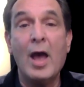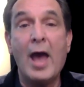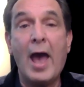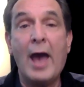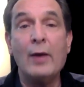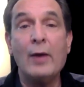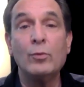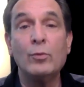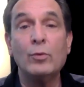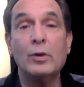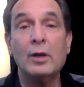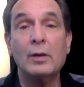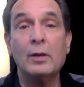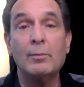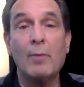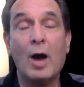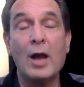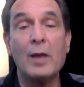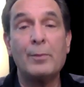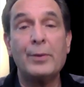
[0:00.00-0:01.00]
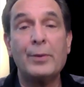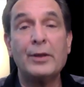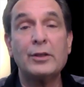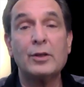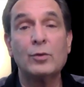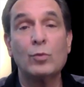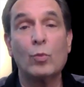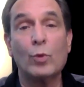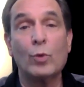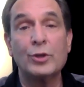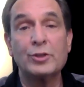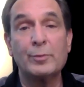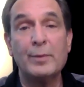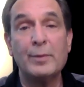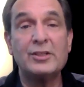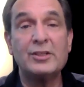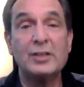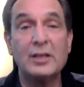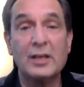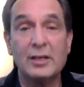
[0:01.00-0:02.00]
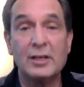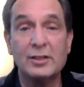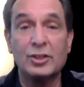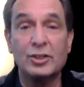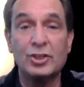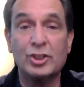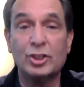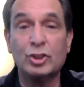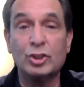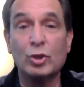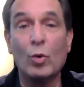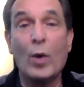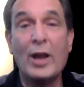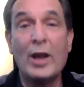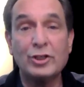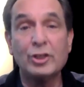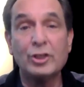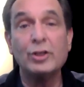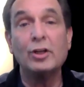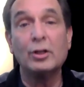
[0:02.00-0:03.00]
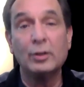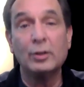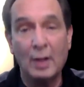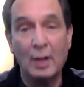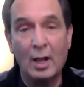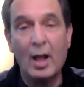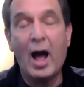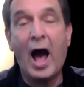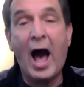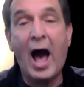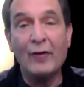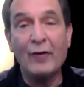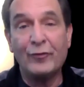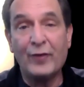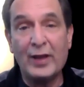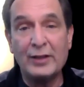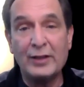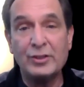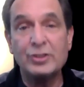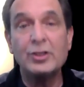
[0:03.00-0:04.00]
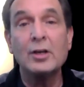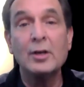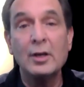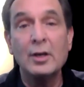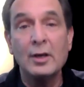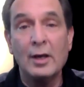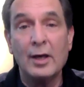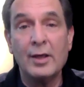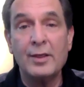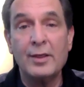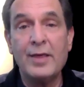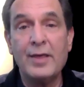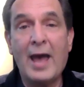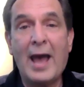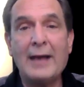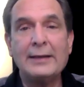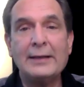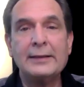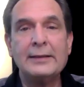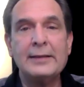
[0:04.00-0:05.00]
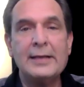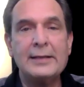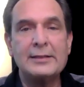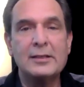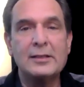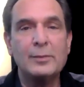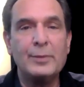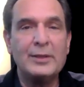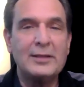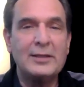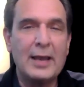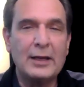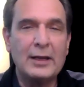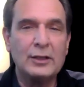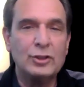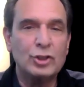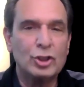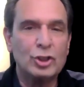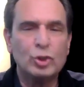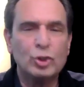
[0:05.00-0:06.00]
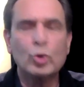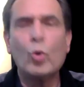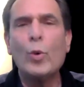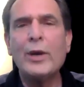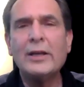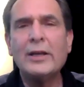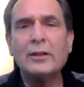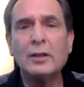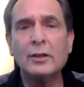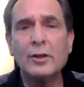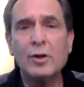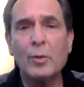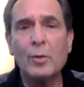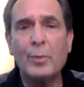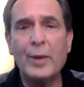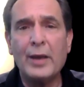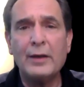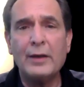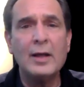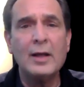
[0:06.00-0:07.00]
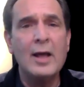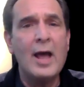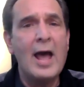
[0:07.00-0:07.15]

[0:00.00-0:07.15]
And in my opinion, what's missing is the situational offense that needs to be taken, just tweaked a little bit.